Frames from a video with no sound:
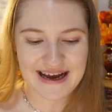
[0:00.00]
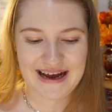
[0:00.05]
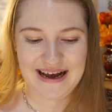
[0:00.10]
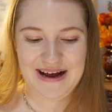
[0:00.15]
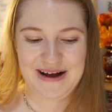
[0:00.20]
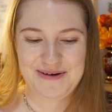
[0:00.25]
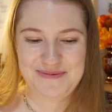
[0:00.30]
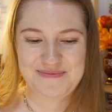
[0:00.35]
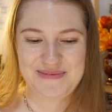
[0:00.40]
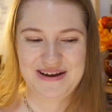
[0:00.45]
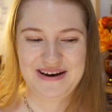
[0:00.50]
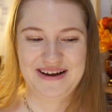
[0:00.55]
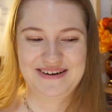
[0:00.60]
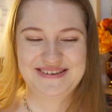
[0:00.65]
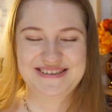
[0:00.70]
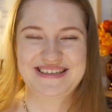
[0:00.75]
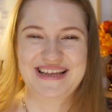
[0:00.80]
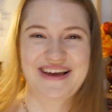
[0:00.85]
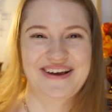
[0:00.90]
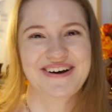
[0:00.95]
Um, and I
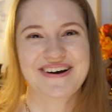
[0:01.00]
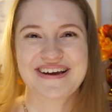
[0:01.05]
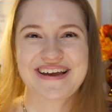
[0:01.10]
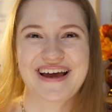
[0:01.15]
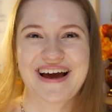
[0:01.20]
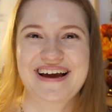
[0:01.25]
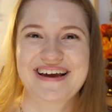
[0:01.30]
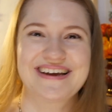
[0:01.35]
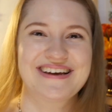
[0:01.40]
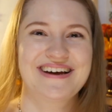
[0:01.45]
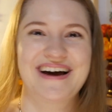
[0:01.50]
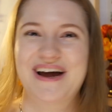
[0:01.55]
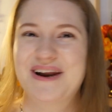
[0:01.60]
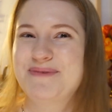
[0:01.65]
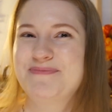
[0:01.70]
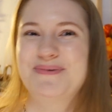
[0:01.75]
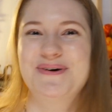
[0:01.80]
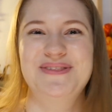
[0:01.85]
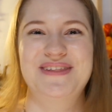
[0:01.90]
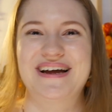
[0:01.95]
was like, oh yeah, I can kind
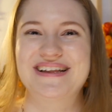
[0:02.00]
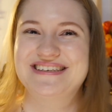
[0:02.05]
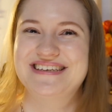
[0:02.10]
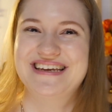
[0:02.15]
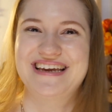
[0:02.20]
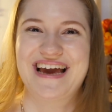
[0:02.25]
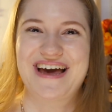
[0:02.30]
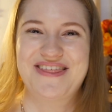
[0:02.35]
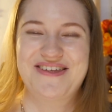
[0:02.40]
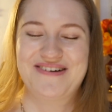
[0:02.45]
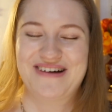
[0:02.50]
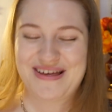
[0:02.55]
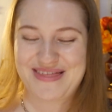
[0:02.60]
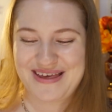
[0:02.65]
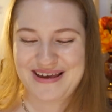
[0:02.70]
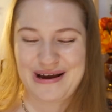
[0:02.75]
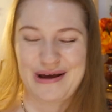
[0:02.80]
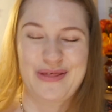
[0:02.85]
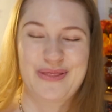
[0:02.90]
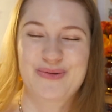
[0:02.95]
of put that together. I
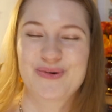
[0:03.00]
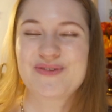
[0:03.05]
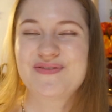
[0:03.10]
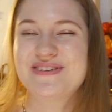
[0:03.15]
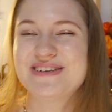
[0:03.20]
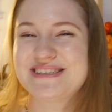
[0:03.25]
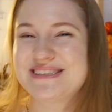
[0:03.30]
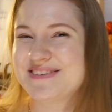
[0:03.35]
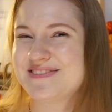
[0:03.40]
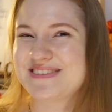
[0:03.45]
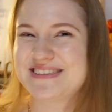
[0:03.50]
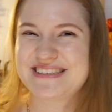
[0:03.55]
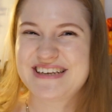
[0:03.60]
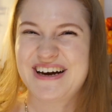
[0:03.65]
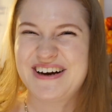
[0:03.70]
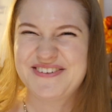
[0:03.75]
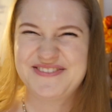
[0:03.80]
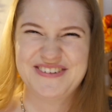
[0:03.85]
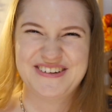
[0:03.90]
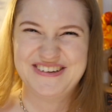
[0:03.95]
think I thrifted some
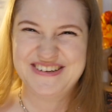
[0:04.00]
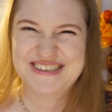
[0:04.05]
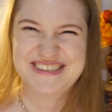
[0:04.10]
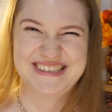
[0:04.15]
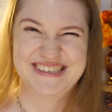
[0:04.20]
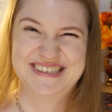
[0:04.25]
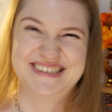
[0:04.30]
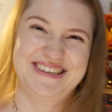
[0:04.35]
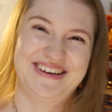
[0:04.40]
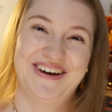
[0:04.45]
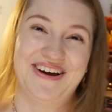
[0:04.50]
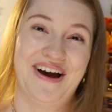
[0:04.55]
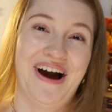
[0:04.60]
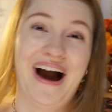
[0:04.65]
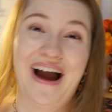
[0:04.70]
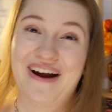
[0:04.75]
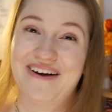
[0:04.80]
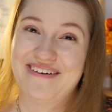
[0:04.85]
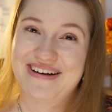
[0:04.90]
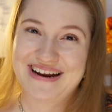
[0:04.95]
stuff and used a skirt
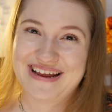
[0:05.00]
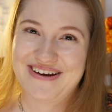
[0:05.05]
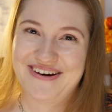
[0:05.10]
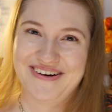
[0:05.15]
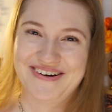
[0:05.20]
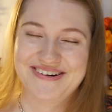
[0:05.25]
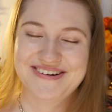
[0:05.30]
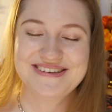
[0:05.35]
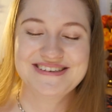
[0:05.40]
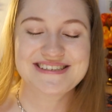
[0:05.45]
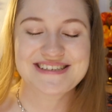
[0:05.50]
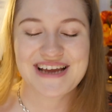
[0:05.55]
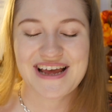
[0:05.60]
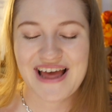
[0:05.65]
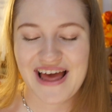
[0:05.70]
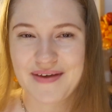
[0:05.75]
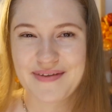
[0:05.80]
I already owned.